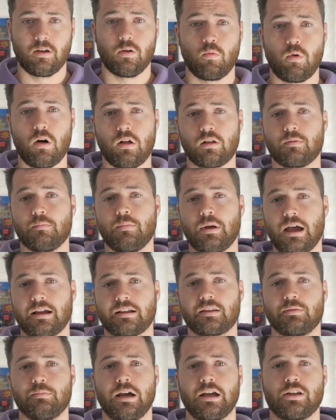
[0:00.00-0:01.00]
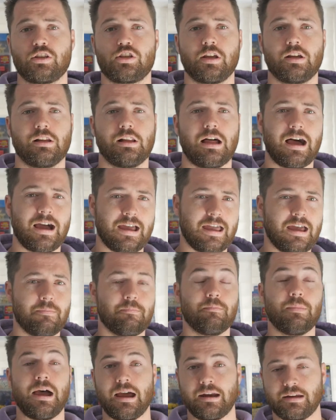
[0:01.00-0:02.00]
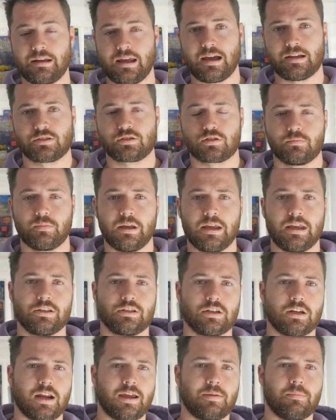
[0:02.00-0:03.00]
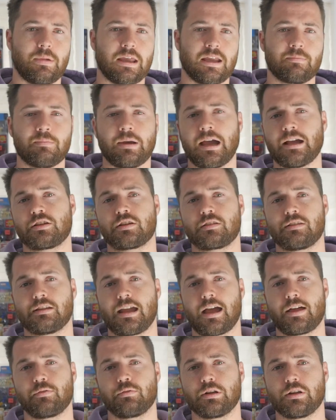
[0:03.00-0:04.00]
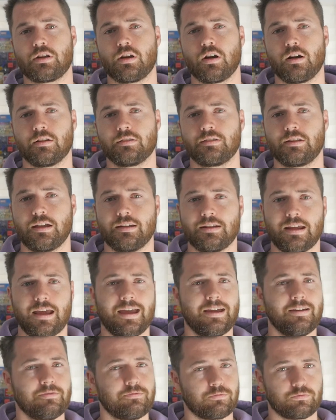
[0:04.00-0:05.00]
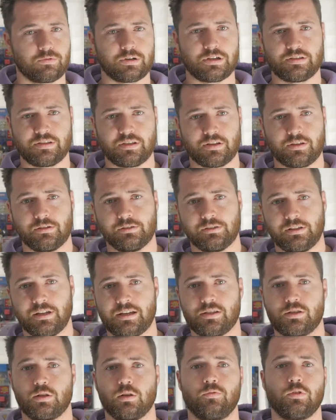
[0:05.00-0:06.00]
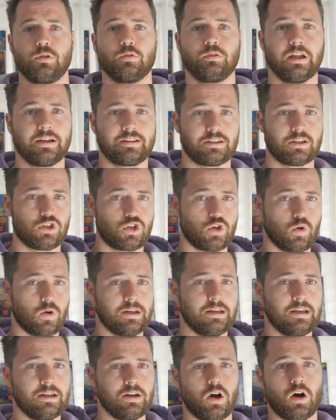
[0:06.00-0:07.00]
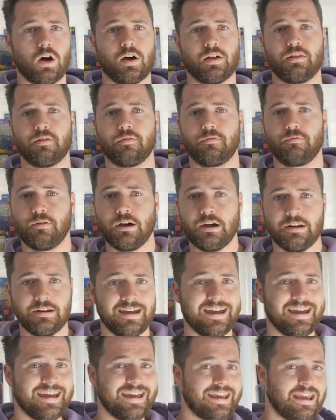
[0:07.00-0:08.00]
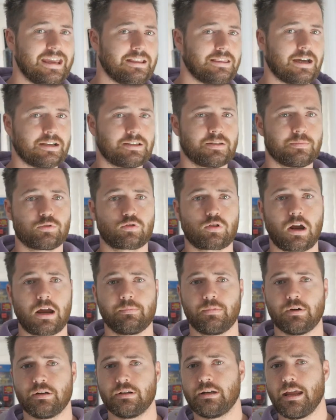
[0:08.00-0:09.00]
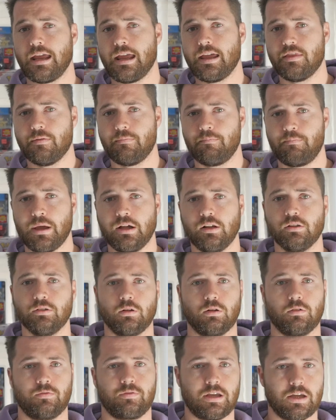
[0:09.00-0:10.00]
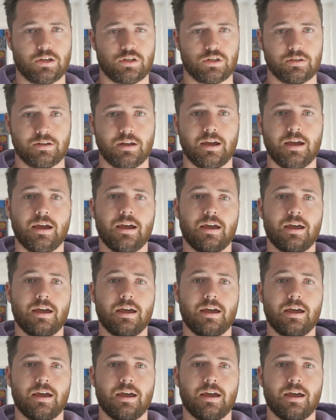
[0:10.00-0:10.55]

Welcome back to my channel. I am Mattcaster Mage, and I make Magic the Gathering content every single day. So if you'd like to join in on the fun, hit that subscribe button and the bell notification.